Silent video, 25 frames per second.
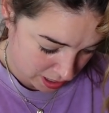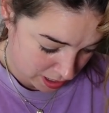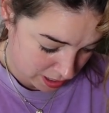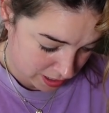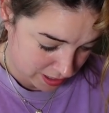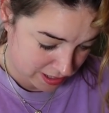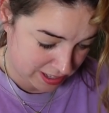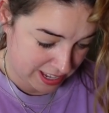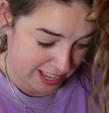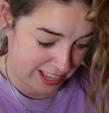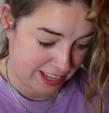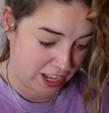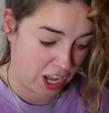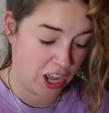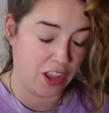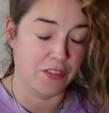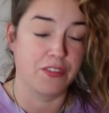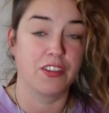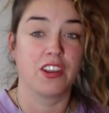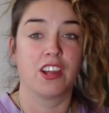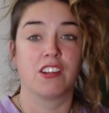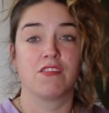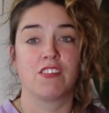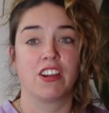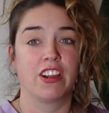So there you go,
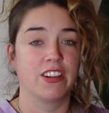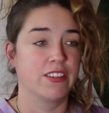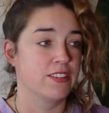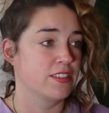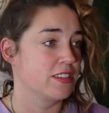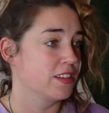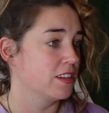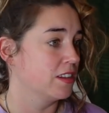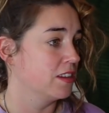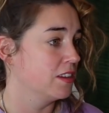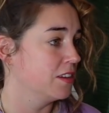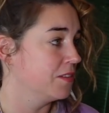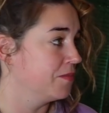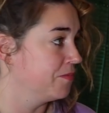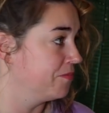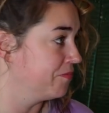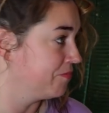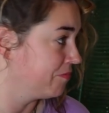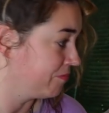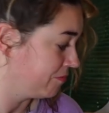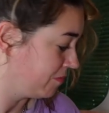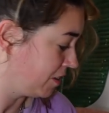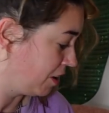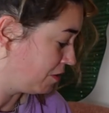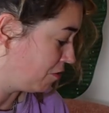if you like Rose,
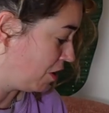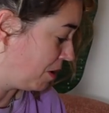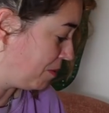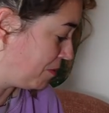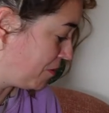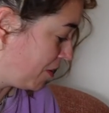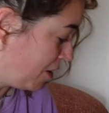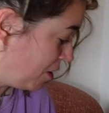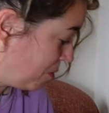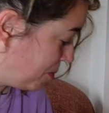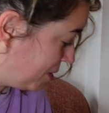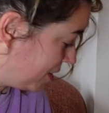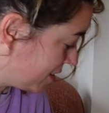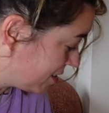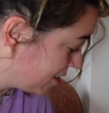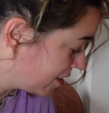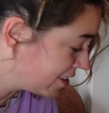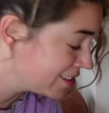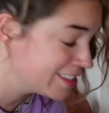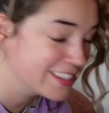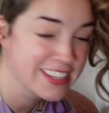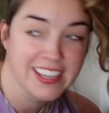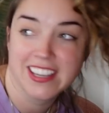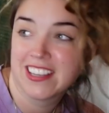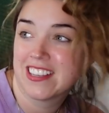Aromatherapy
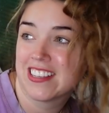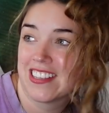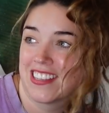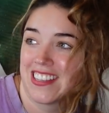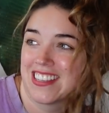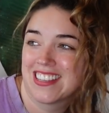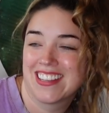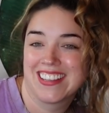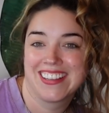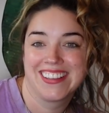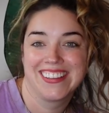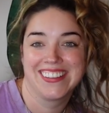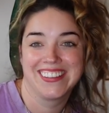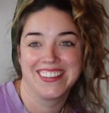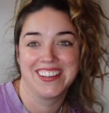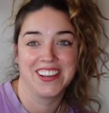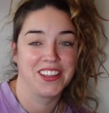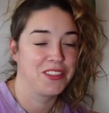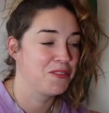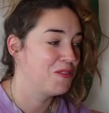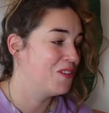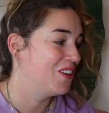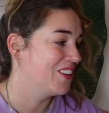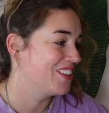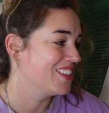Associates
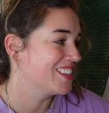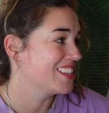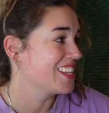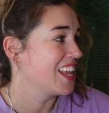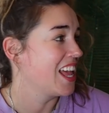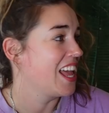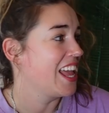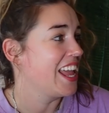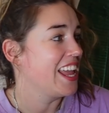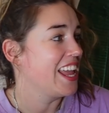are the ones.